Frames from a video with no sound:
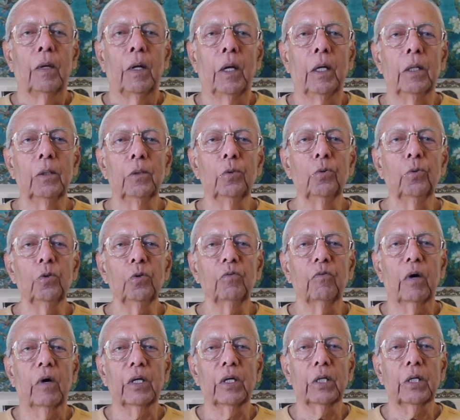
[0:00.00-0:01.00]
Hindus
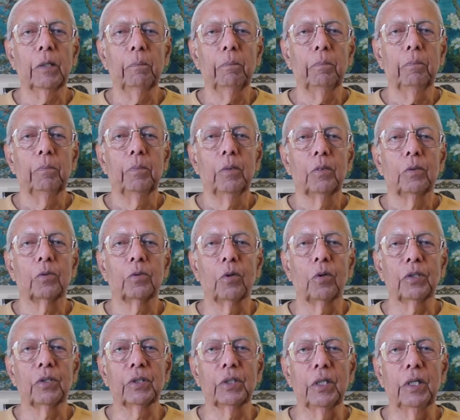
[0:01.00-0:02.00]
worship
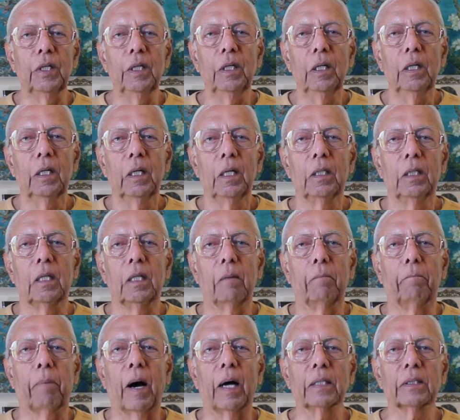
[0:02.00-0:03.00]
Tulsi, the
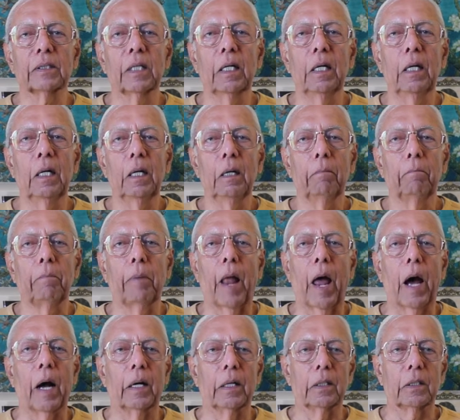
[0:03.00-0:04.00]
basil
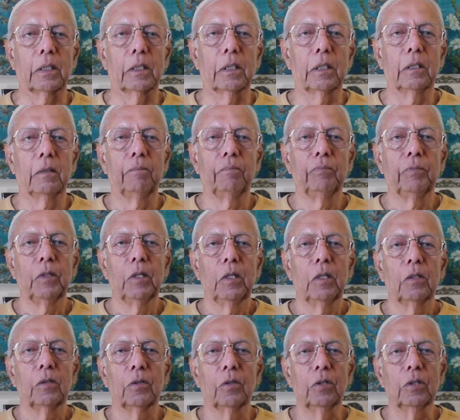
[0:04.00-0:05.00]
plant.
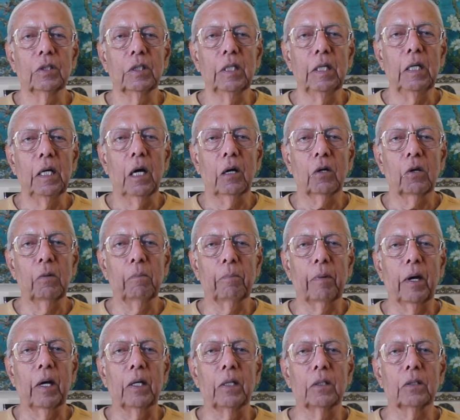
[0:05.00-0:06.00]
Tulsi
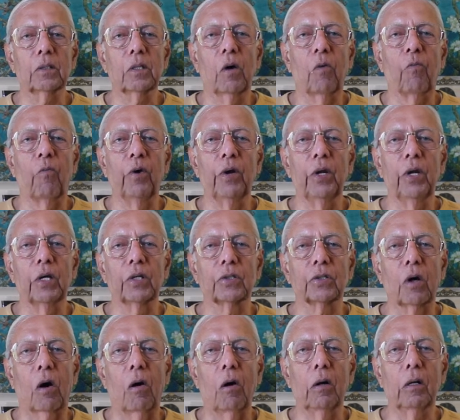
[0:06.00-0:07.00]
occupies a very
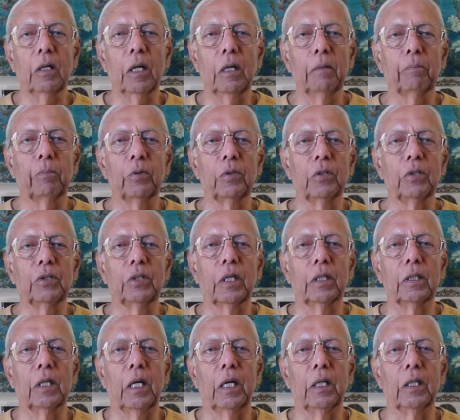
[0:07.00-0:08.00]
exalted
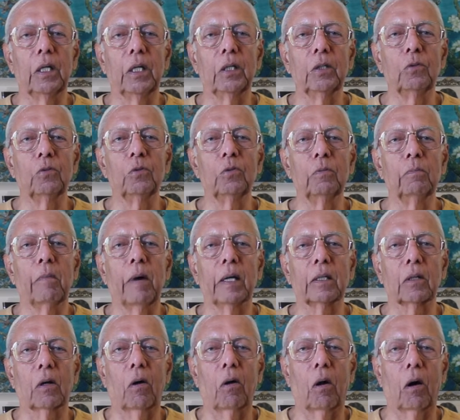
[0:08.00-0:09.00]
position in Hindu
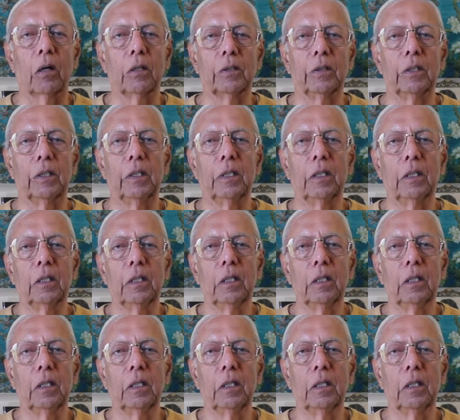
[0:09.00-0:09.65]
mythology.